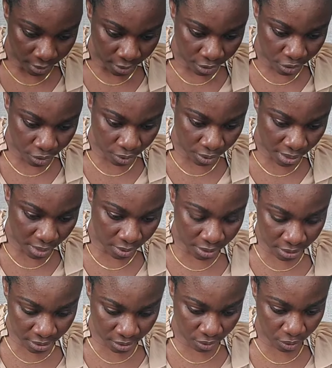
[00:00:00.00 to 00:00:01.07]
So now
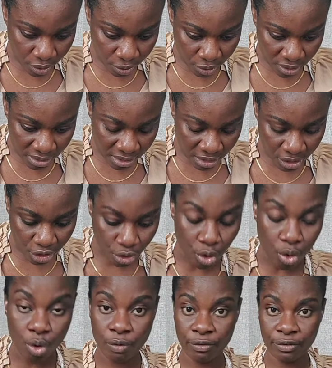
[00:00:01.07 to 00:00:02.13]
it's going to stitch
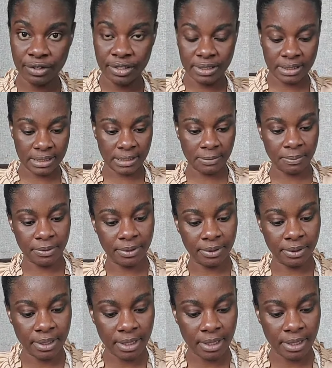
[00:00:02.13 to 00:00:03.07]
over the zipper,